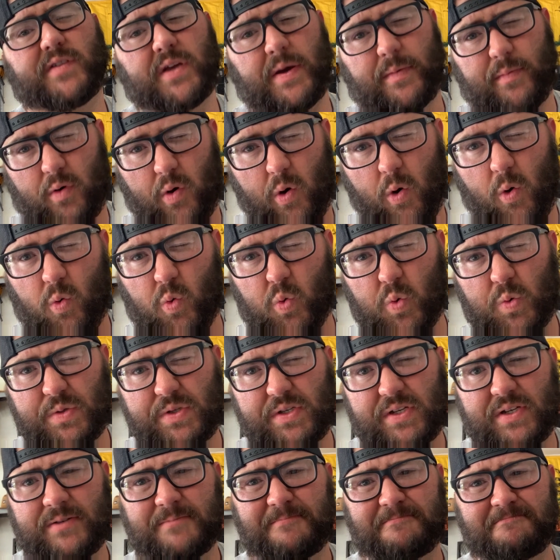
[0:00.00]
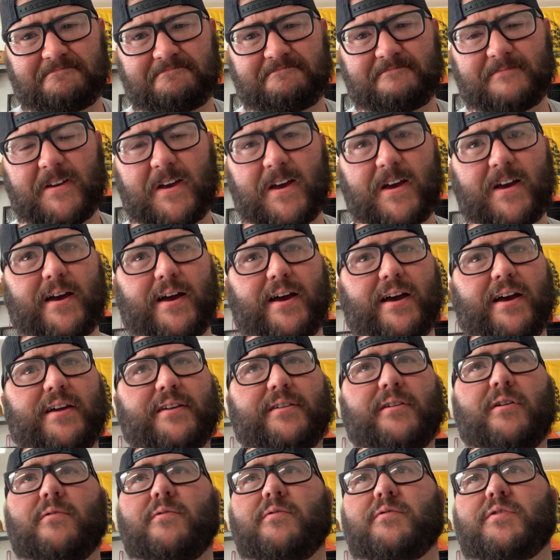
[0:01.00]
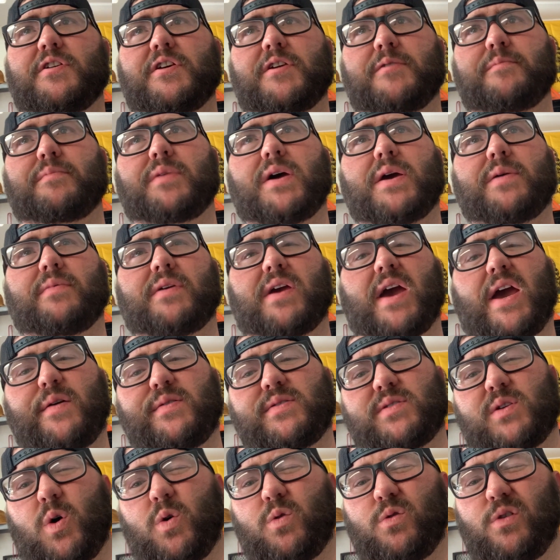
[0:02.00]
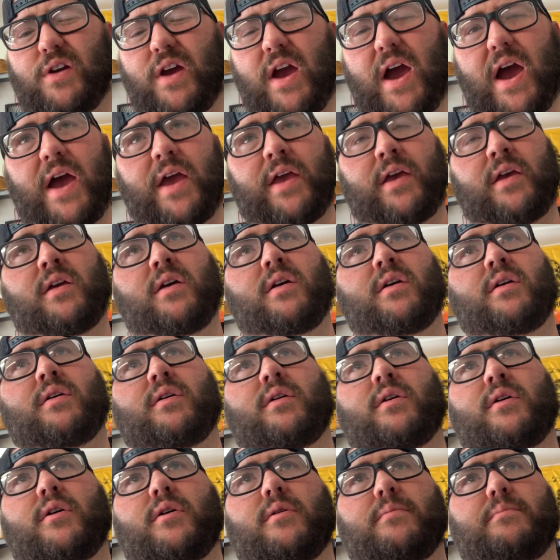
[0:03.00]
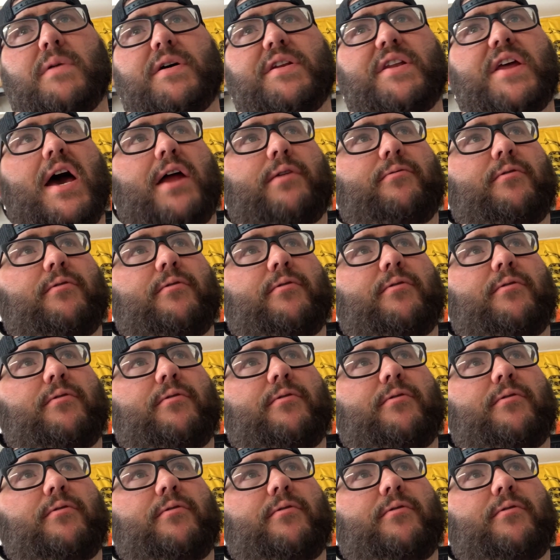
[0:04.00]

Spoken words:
a couple holes. I don't really blame the guy. He was an older guy. My dad